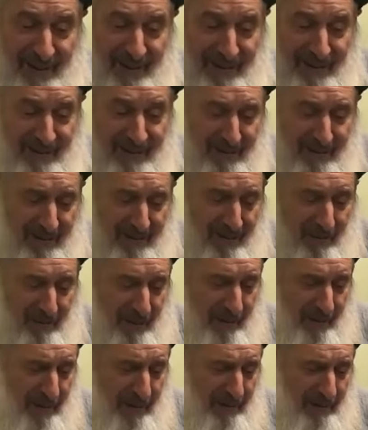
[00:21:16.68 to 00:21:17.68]
What's we
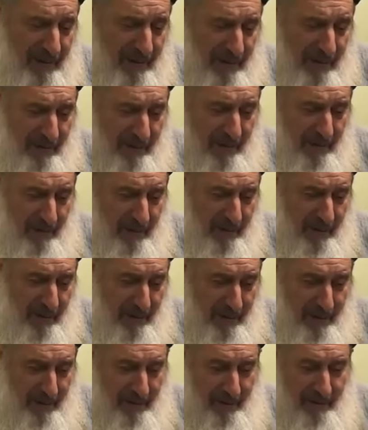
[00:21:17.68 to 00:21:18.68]
want to say for him?
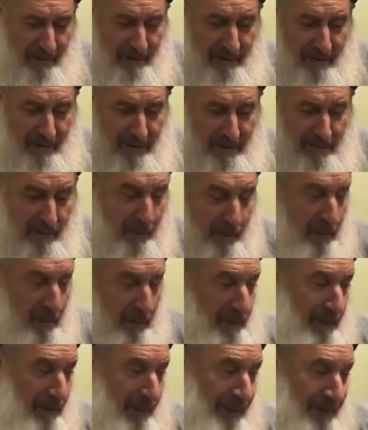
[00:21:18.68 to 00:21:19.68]

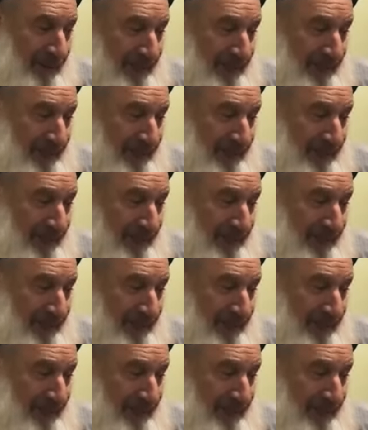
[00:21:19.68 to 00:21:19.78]
Rahimahullah.